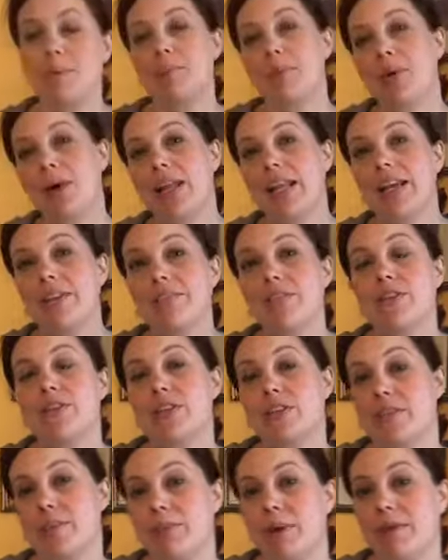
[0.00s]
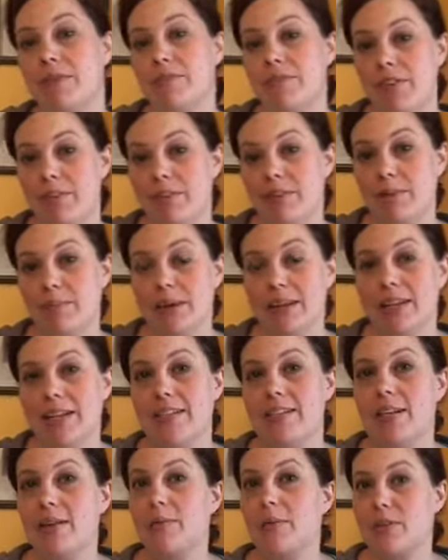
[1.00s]
boiling for just about 50 minutes
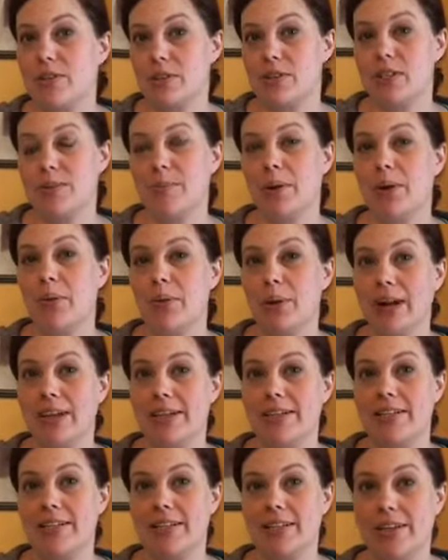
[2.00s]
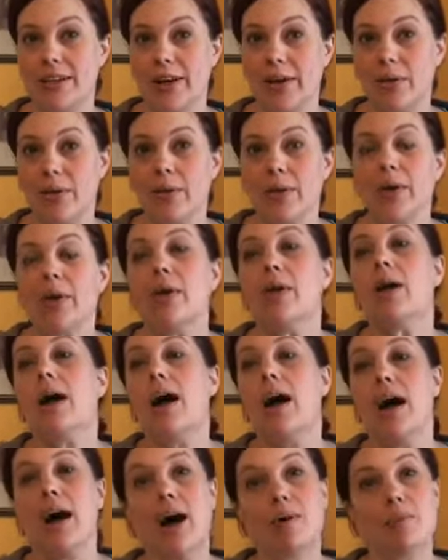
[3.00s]
and we're just about ready to go.
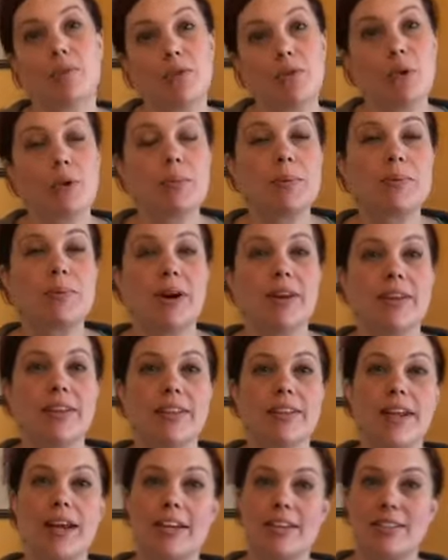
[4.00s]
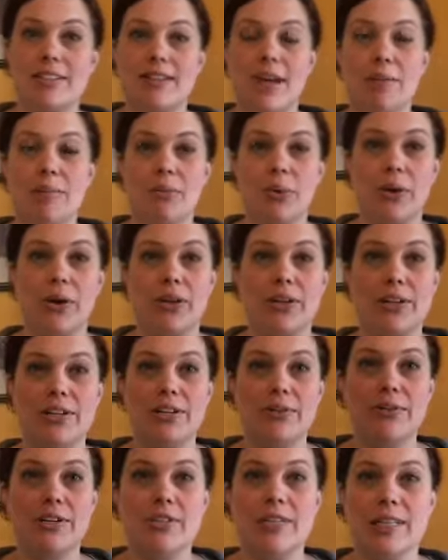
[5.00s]
Uh, before we move on to the next step, we're going to do
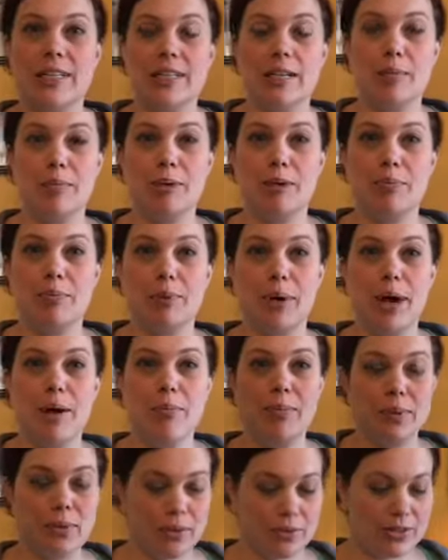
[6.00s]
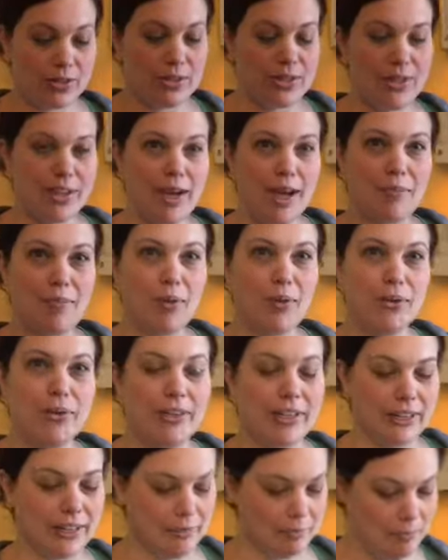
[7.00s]
just a little bit of prep. You can see I'm
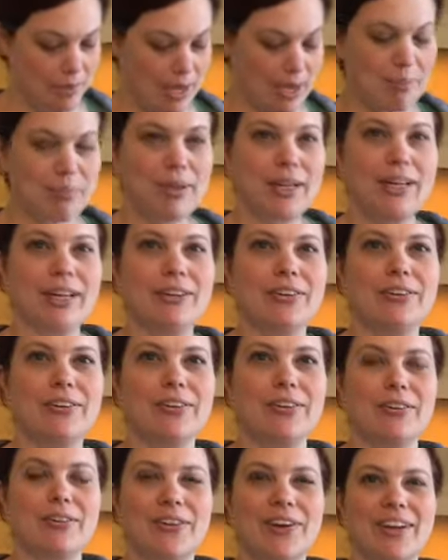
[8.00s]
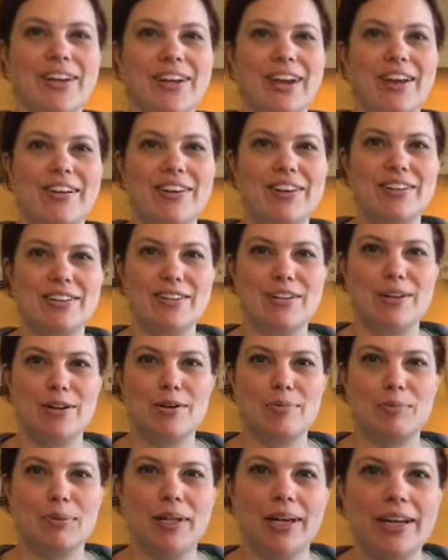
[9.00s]
holding a plain old ordinary dessert
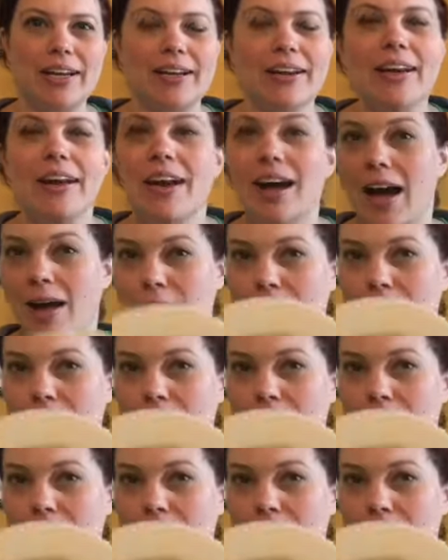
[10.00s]
plate. I'm